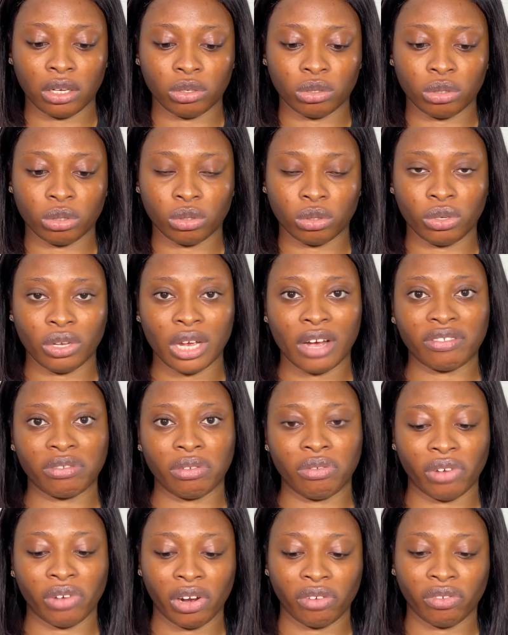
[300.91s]
So you have to be
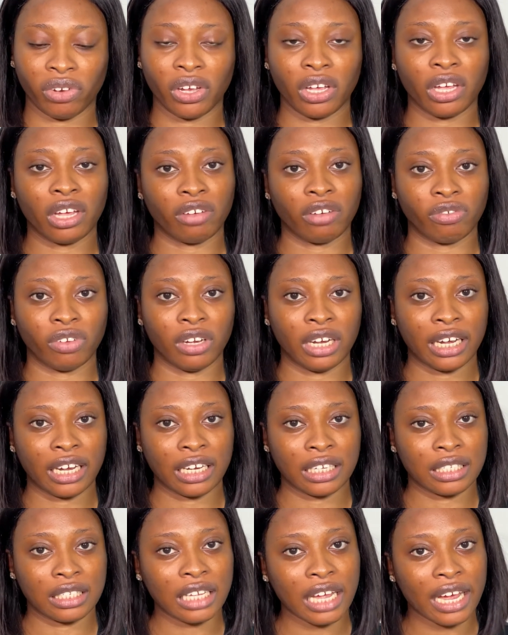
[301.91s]
very, very careful, like I
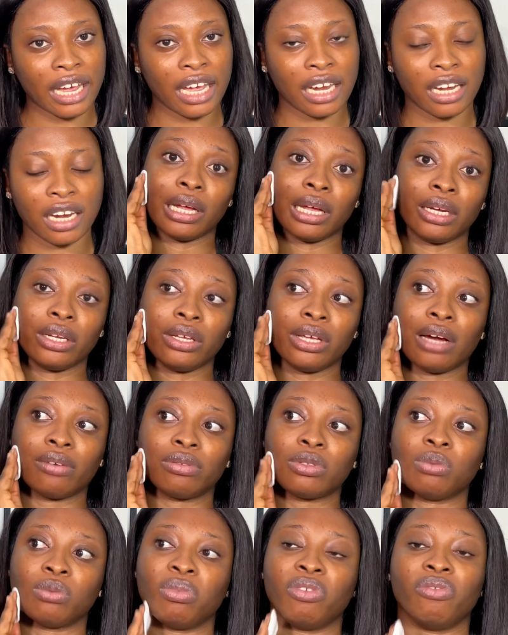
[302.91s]
said, and you have to be